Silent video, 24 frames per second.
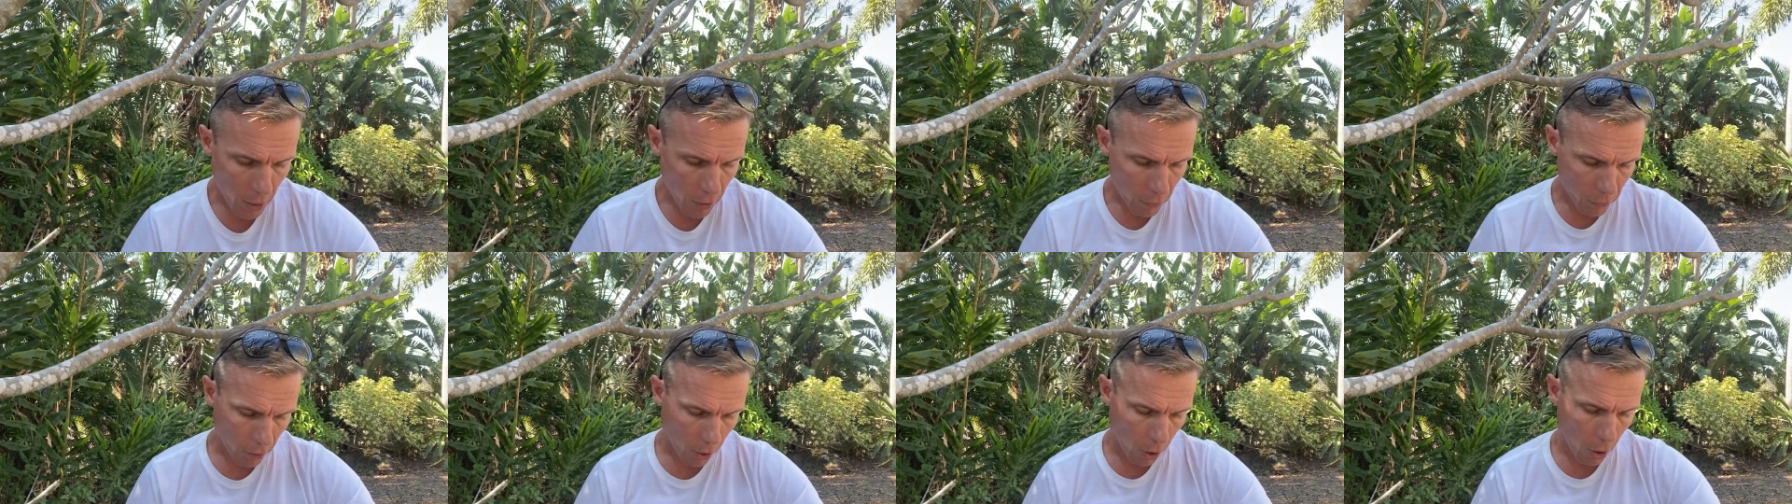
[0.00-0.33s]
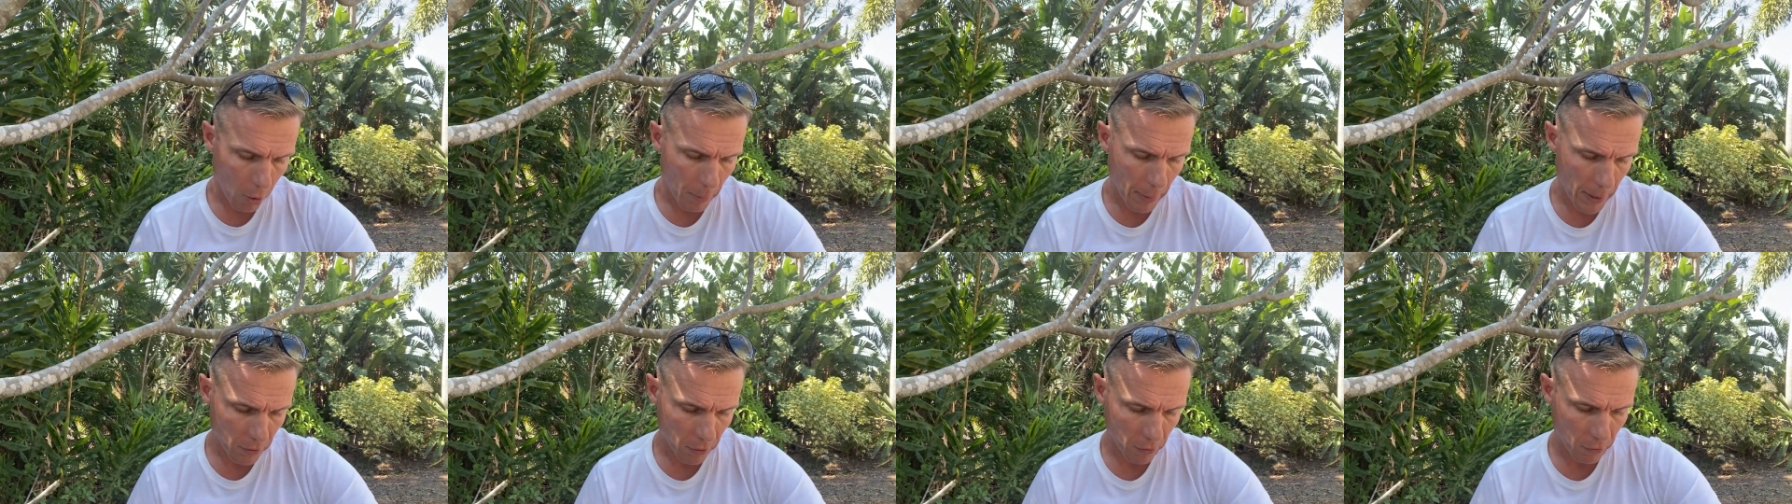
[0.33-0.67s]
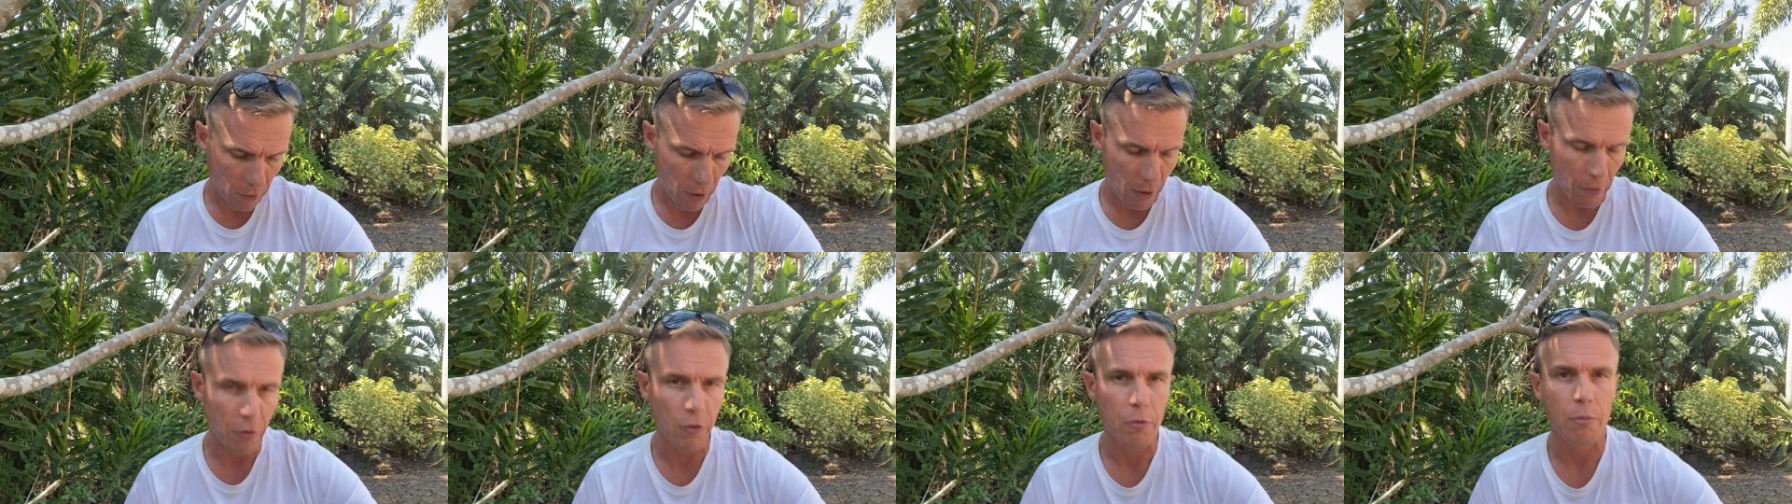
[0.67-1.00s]
So a whole bunch of
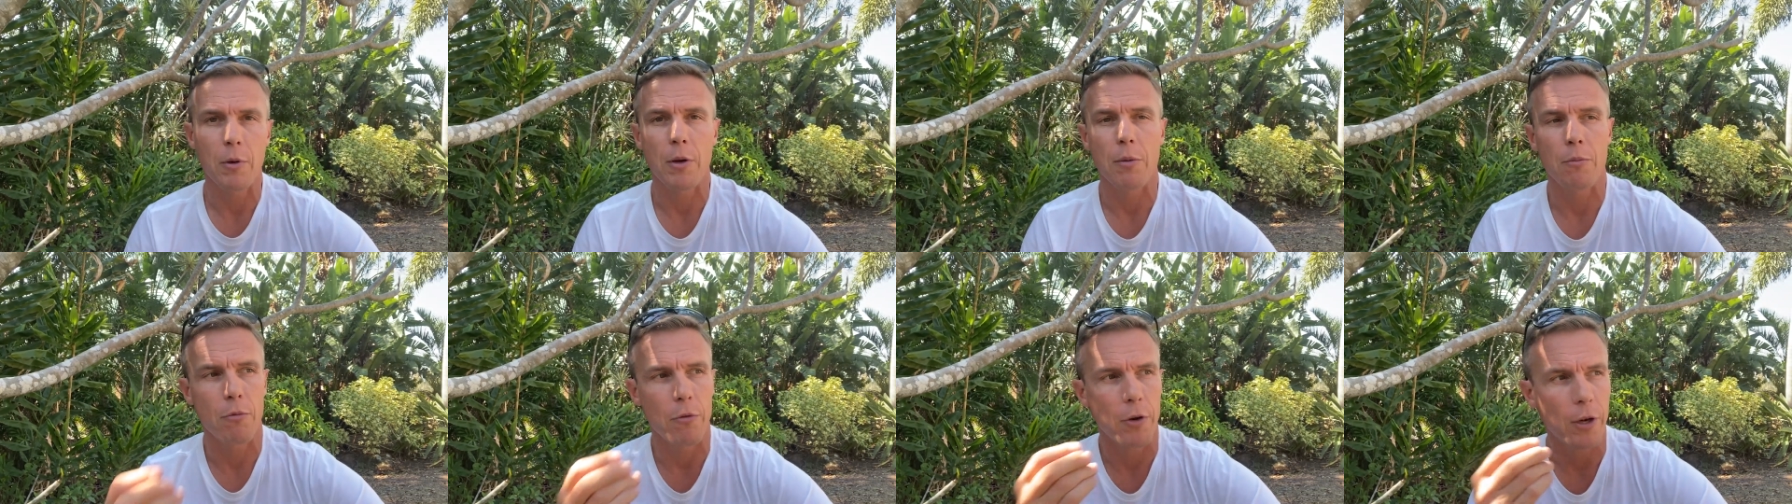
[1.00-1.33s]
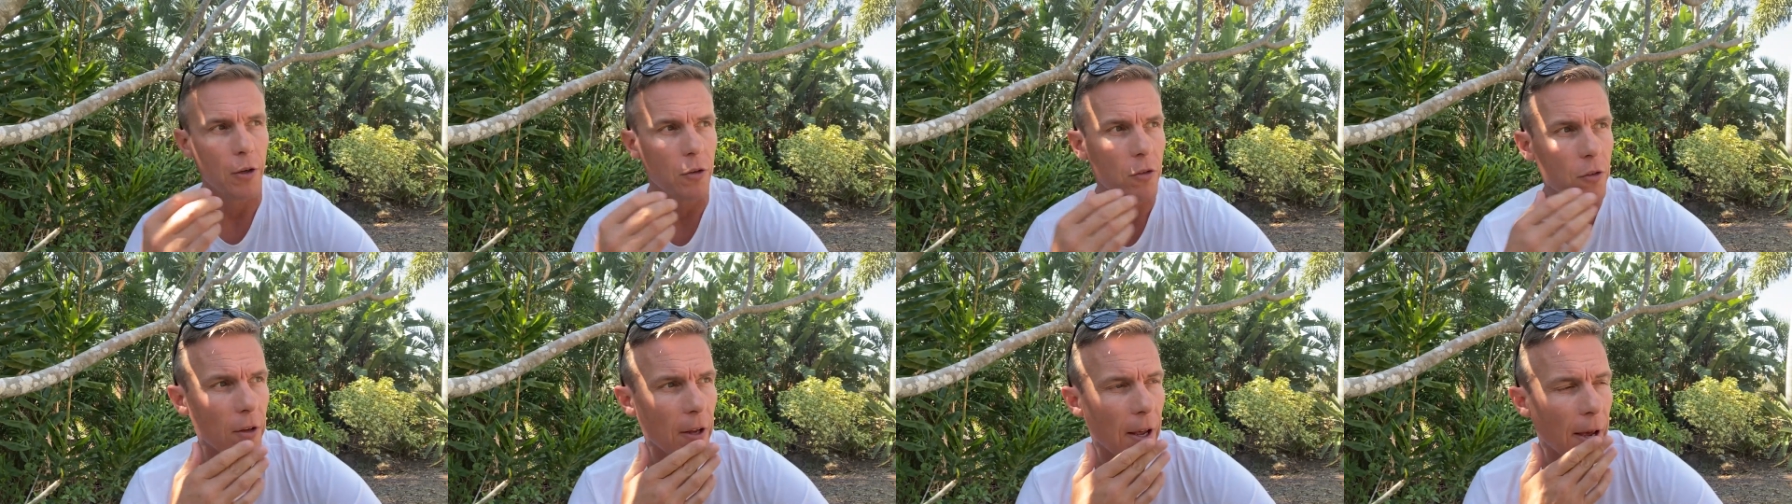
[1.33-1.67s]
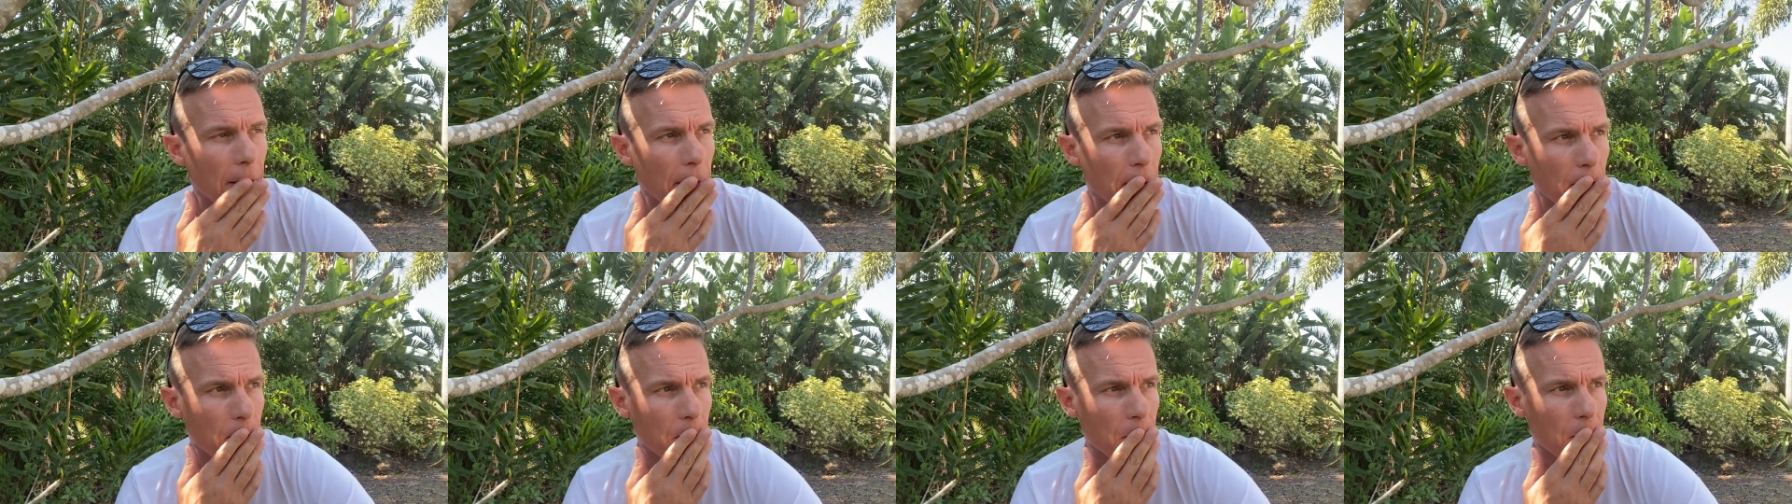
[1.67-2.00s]
stuff has been breached.
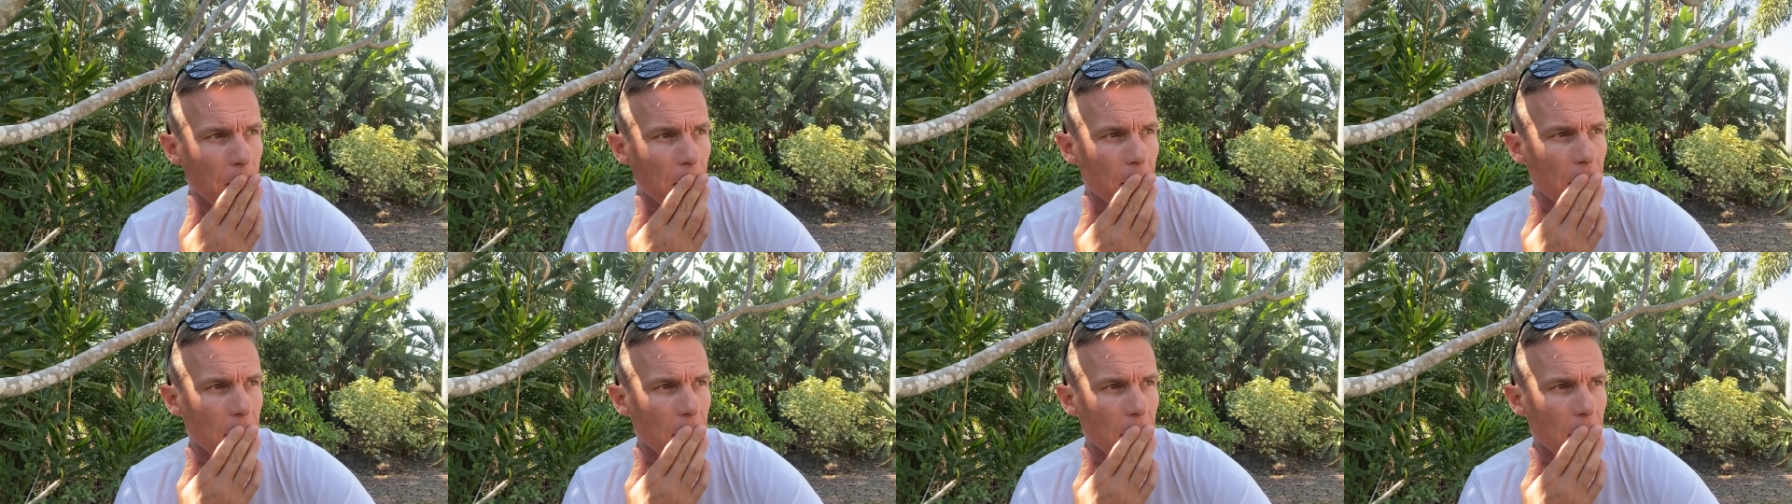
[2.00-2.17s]
Now,